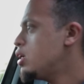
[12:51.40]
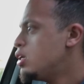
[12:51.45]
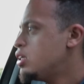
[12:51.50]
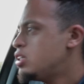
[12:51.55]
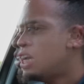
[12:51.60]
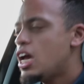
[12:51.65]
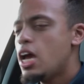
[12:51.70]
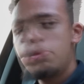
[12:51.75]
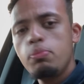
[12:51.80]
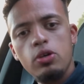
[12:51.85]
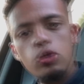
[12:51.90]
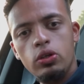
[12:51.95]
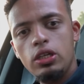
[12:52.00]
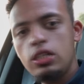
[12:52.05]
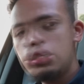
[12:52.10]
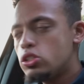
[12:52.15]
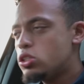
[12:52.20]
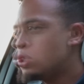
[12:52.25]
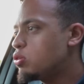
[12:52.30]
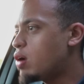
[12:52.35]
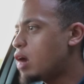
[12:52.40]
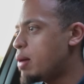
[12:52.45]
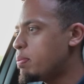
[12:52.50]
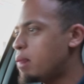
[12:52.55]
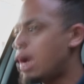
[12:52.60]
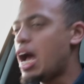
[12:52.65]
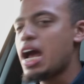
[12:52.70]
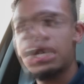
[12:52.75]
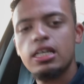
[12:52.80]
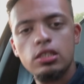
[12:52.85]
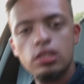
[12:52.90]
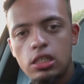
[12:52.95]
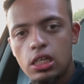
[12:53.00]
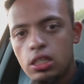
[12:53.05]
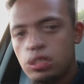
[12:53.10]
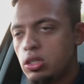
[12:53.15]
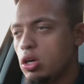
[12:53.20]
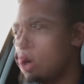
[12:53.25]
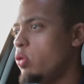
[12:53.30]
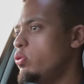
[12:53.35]
DM me on Instagram at
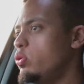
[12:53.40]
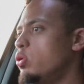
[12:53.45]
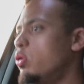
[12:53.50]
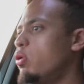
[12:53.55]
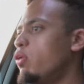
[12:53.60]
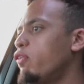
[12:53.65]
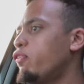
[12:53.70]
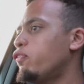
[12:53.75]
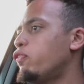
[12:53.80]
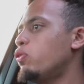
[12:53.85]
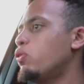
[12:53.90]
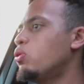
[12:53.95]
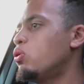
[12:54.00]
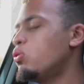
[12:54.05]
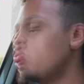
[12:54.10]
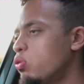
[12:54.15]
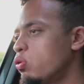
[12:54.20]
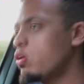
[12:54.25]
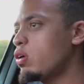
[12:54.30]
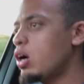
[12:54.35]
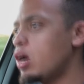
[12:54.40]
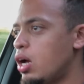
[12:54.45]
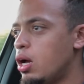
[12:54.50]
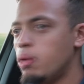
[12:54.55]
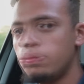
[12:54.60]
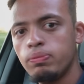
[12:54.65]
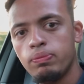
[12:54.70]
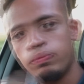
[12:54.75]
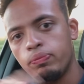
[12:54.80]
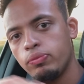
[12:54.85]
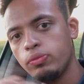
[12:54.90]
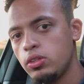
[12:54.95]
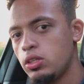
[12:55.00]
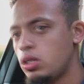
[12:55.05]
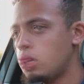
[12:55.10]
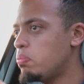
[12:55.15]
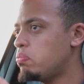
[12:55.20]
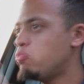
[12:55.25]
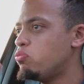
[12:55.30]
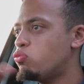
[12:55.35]
sid.north or
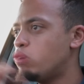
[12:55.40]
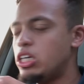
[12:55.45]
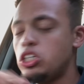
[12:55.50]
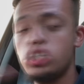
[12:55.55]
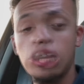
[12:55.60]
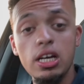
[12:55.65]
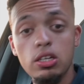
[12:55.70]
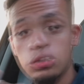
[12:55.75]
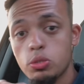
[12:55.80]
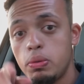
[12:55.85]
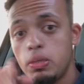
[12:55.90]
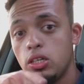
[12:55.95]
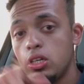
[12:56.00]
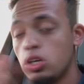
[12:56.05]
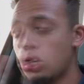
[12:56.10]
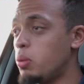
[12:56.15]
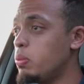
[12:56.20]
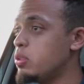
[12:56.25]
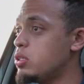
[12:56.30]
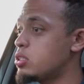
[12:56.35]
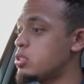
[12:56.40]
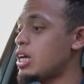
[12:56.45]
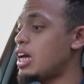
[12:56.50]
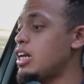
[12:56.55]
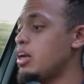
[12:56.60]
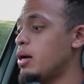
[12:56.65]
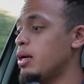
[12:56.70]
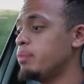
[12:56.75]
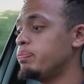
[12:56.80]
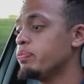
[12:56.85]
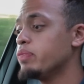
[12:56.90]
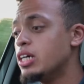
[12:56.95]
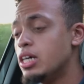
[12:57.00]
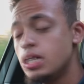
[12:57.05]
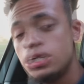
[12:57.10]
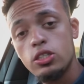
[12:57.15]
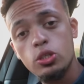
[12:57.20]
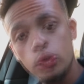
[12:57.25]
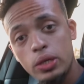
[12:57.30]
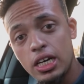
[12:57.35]
um, reach out to me in the comments. Anyway,
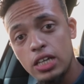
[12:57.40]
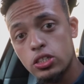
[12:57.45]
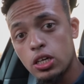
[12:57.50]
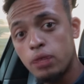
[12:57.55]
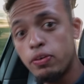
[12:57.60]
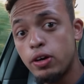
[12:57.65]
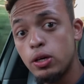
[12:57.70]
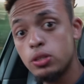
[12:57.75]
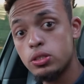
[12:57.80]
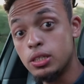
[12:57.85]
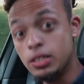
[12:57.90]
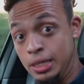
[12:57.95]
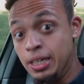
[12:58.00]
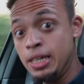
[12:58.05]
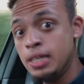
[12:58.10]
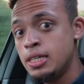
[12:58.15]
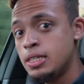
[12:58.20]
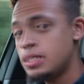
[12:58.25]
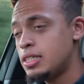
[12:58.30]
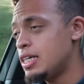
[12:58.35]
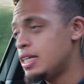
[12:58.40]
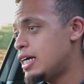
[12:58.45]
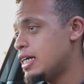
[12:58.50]
until next time, folks, see you